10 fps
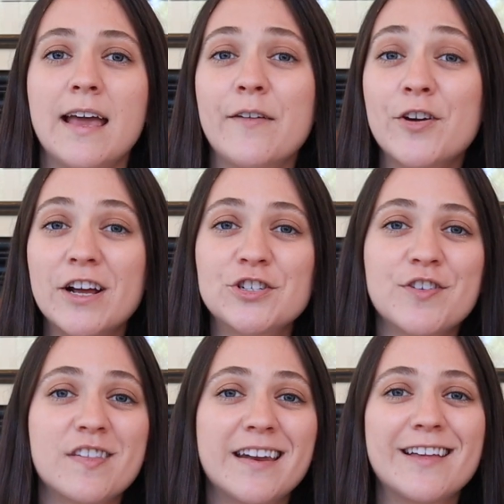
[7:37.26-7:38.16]
If you're
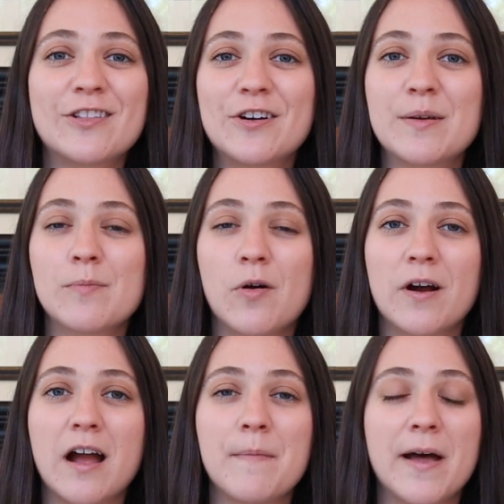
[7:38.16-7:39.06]
interested in learning
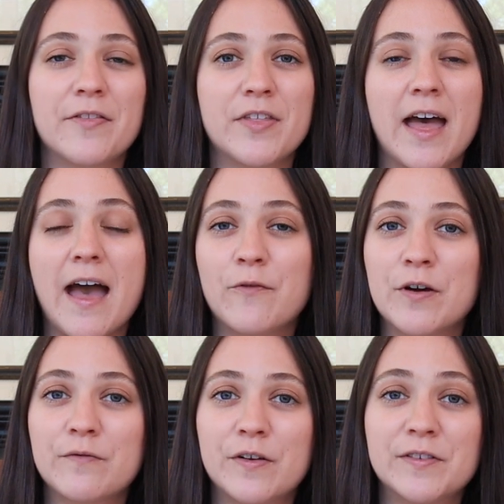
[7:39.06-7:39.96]
more about the
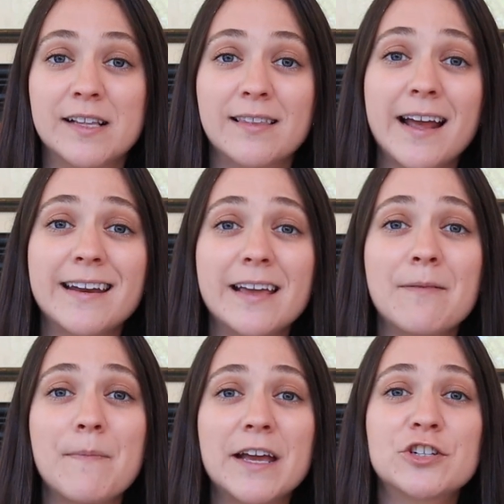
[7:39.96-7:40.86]
F-150
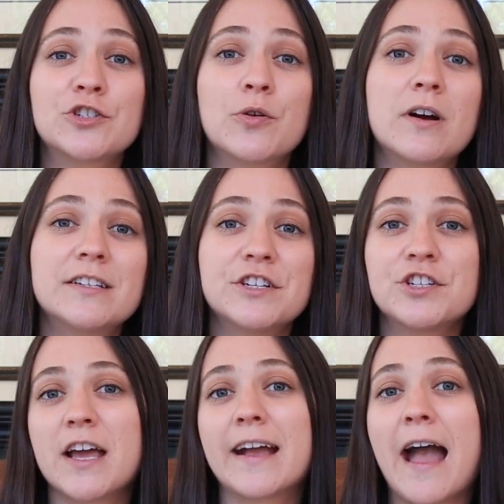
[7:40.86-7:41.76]
Lightning, make sure to
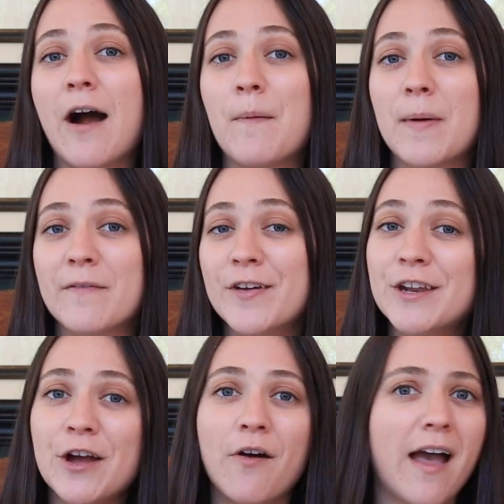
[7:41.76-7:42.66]
check out my
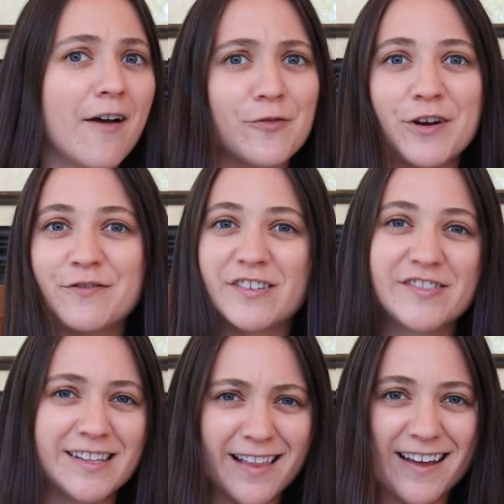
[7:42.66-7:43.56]
video,
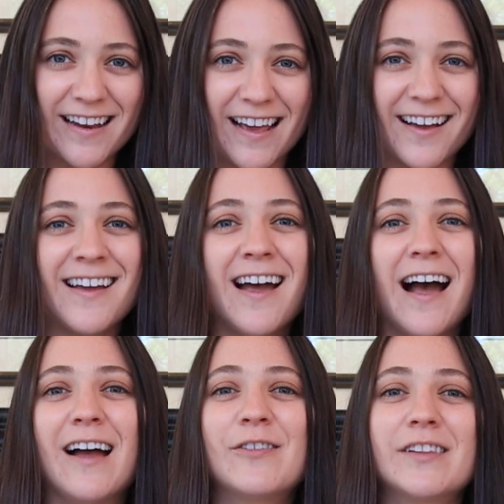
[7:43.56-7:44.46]
F-150 Lightning.
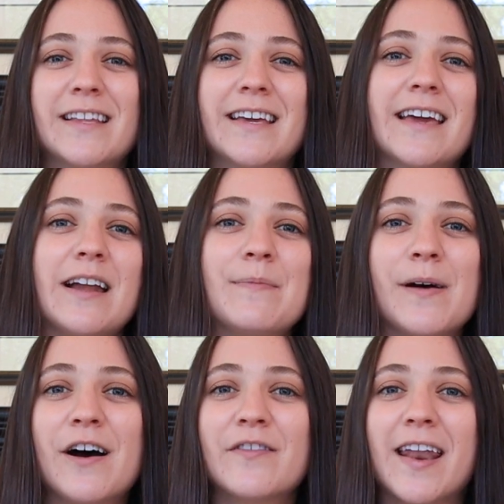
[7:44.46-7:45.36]
I will link it
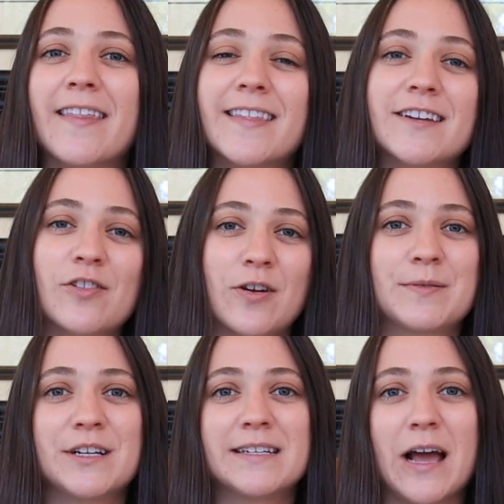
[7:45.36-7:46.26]
above and in the
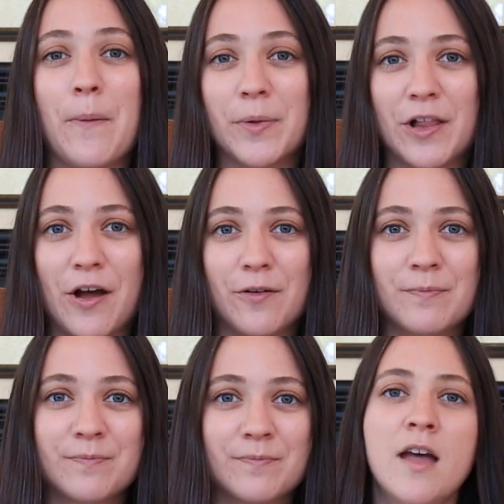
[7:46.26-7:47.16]
description down below.
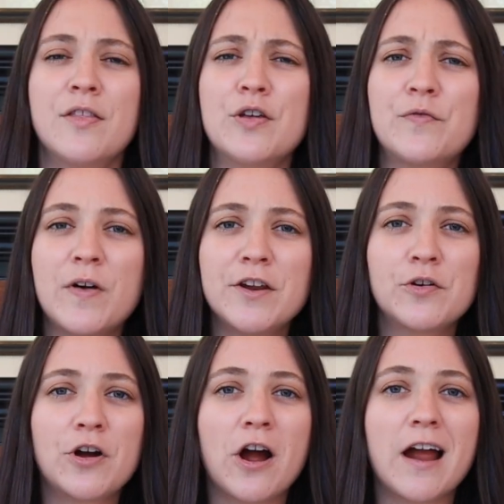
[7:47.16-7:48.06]
The
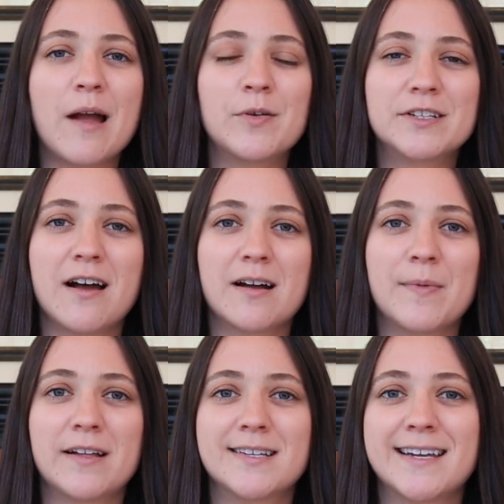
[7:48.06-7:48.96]
final car I will talk
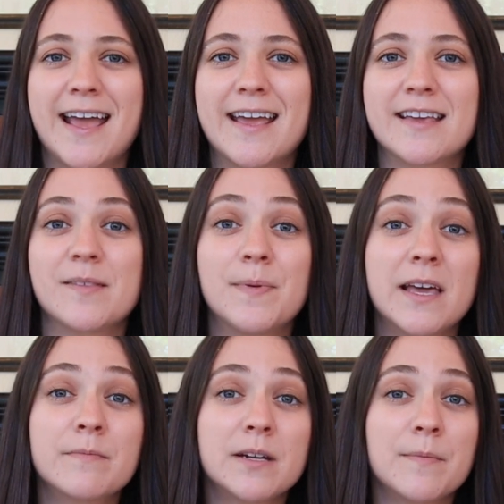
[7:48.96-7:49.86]
about today is
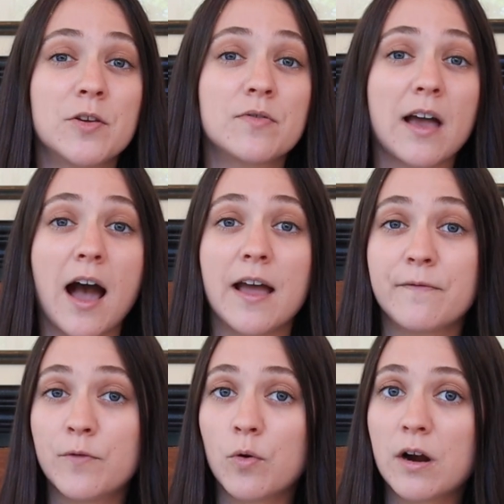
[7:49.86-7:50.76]
BMW's
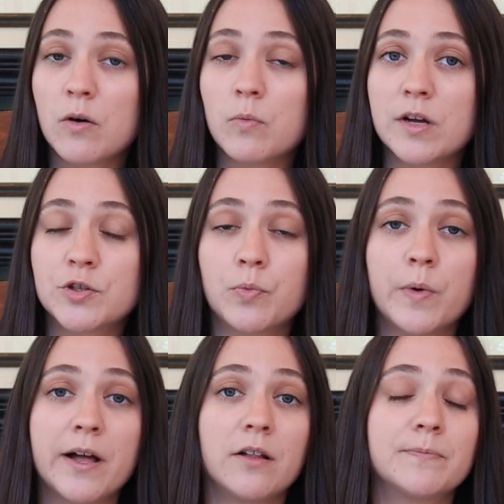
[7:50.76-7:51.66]
i4, which
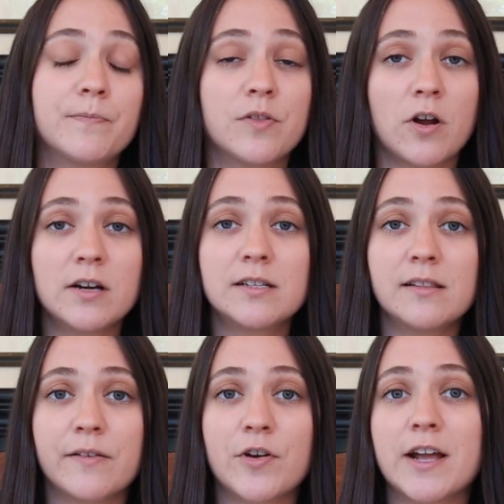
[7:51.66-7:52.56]
will start
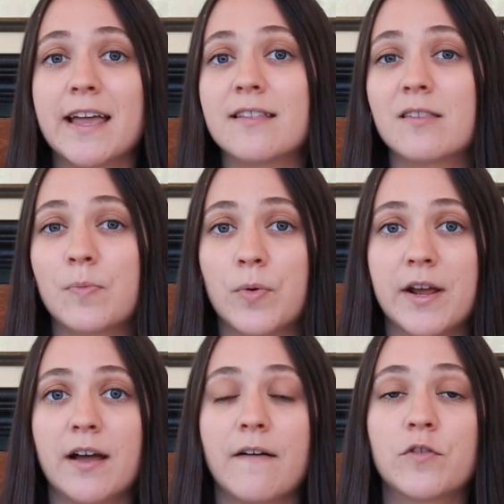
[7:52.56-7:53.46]
delivering in
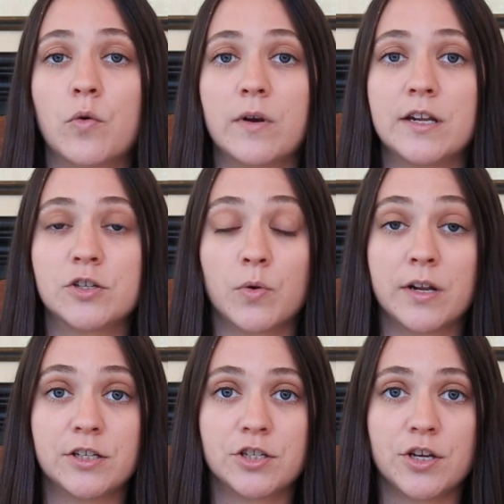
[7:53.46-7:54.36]
spring of
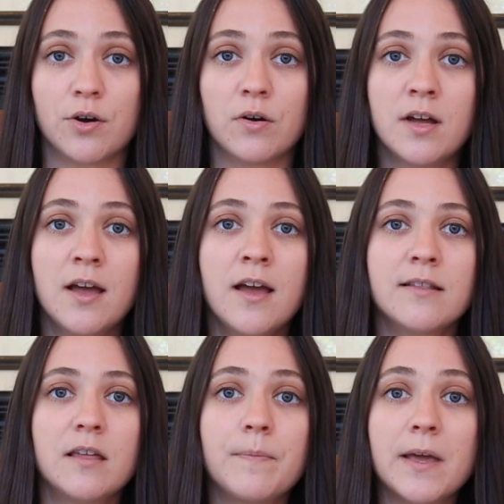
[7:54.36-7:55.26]
2022.
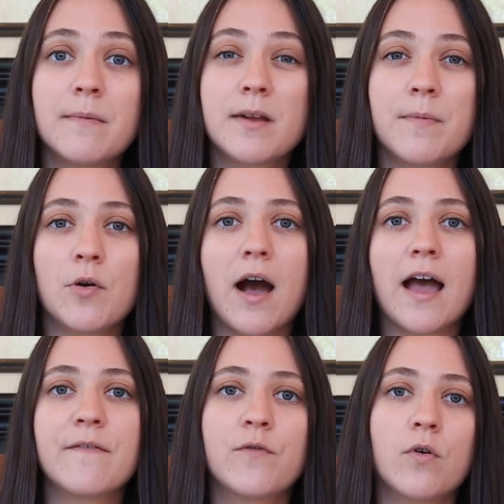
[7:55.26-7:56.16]
The BMW
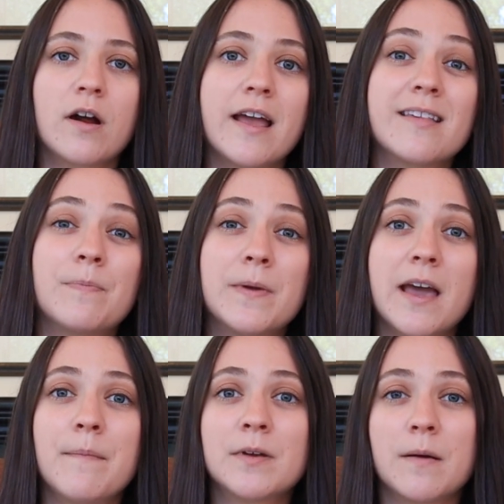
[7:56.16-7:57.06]
i4 is
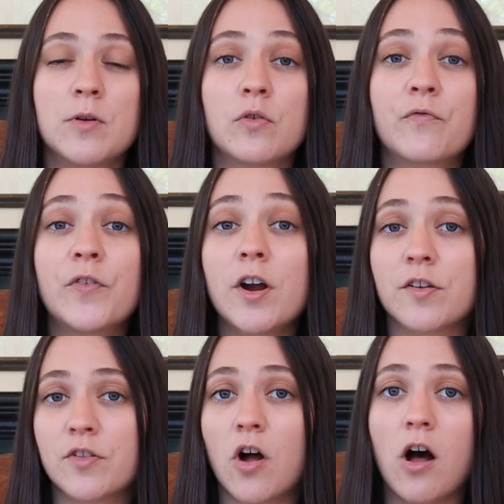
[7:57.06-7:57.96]
BMW's
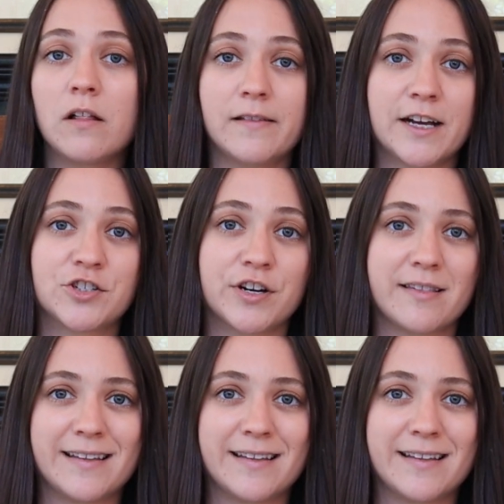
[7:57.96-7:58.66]
first all-electric